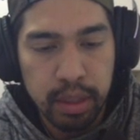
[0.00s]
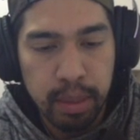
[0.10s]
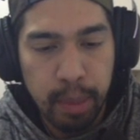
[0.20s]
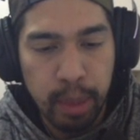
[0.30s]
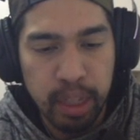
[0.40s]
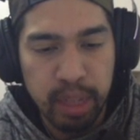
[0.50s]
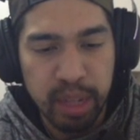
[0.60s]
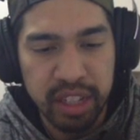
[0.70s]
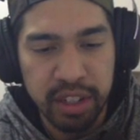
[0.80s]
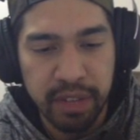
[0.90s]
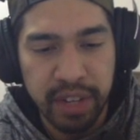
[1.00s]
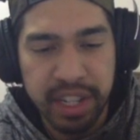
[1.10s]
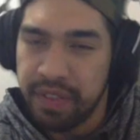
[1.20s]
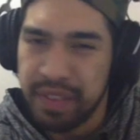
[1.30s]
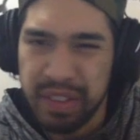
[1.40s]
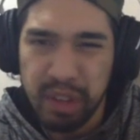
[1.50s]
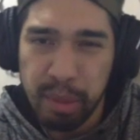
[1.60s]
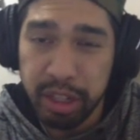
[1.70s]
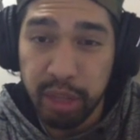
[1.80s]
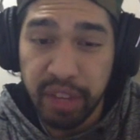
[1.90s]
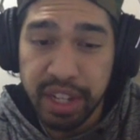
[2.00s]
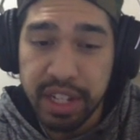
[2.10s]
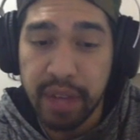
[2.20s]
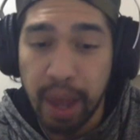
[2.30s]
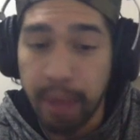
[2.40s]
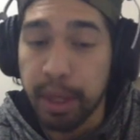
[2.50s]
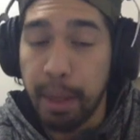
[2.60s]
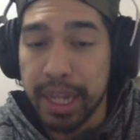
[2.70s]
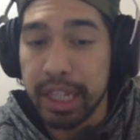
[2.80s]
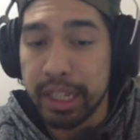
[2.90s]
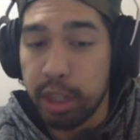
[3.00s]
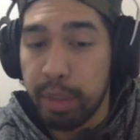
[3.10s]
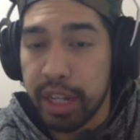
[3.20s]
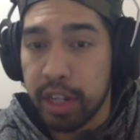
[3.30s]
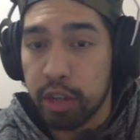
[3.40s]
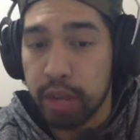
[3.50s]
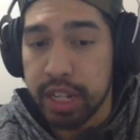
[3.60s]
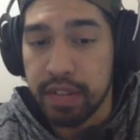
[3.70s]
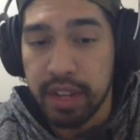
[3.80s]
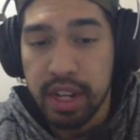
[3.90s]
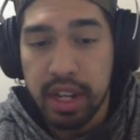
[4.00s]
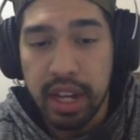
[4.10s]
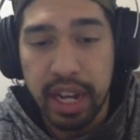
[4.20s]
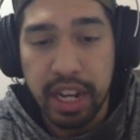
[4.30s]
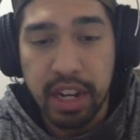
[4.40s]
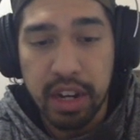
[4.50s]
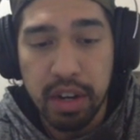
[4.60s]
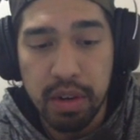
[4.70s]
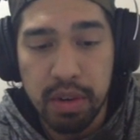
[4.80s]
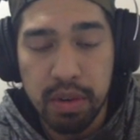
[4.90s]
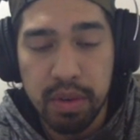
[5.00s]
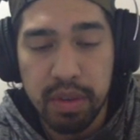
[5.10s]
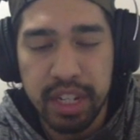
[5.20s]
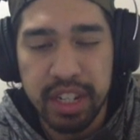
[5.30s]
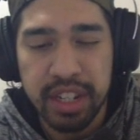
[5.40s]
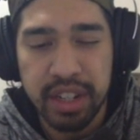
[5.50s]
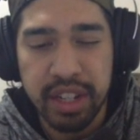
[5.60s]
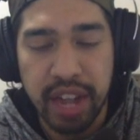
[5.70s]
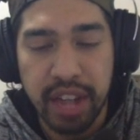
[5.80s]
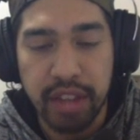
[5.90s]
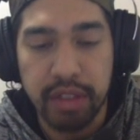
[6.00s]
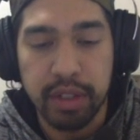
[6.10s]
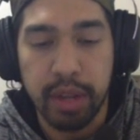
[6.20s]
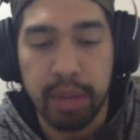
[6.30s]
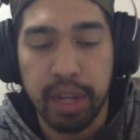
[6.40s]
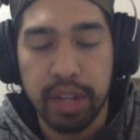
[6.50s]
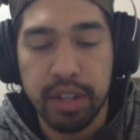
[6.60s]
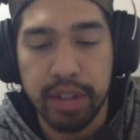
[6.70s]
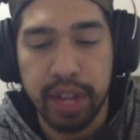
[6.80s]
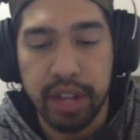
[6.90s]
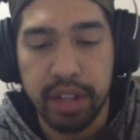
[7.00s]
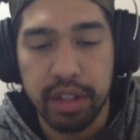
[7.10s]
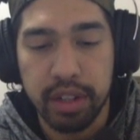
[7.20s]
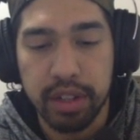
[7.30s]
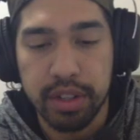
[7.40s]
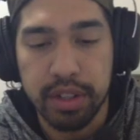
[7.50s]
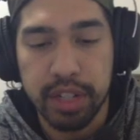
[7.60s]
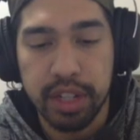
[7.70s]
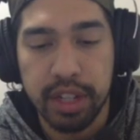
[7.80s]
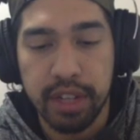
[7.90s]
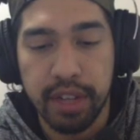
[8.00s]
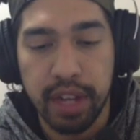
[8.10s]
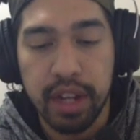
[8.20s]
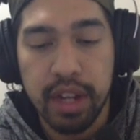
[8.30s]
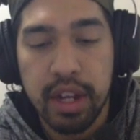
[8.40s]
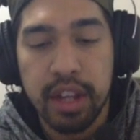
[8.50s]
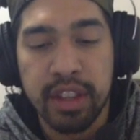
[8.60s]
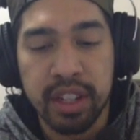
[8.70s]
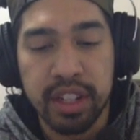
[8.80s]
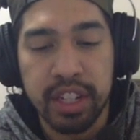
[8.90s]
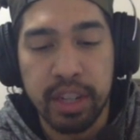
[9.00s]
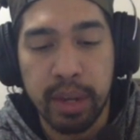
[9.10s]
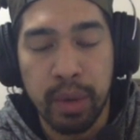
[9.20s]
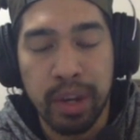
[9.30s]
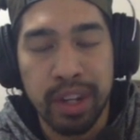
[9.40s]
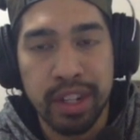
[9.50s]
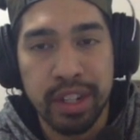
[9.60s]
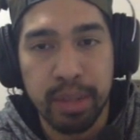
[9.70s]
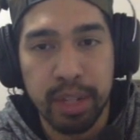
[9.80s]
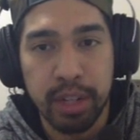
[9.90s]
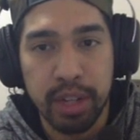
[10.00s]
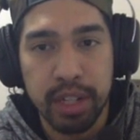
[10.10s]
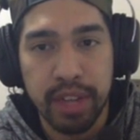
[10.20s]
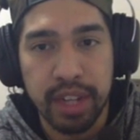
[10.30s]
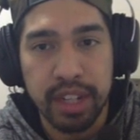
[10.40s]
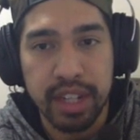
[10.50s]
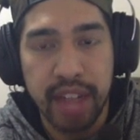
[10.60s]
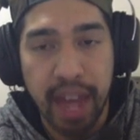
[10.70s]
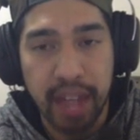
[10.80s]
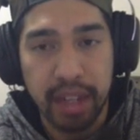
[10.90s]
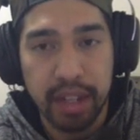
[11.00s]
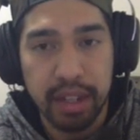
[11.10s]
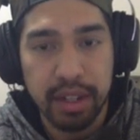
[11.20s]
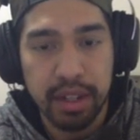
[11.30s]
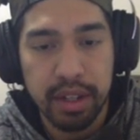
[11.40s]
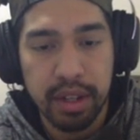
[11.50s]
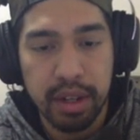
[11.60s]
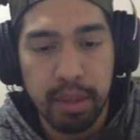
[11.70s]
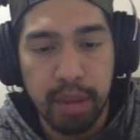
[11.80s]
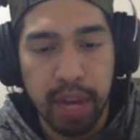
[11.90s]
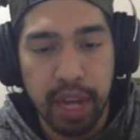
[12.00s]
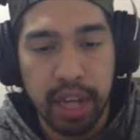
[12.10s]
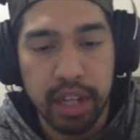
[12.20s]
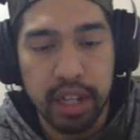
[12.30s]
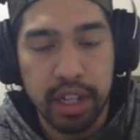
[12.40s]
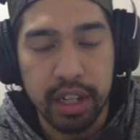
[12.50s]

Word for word: opponent's be a little offensive. If you're gonna be a little offensive, I'm gonna be a little bit aggressive. And I know he still has. I so I brought Solgaleo closer just in the event the DOA wanted to be aggressive and attack my uh,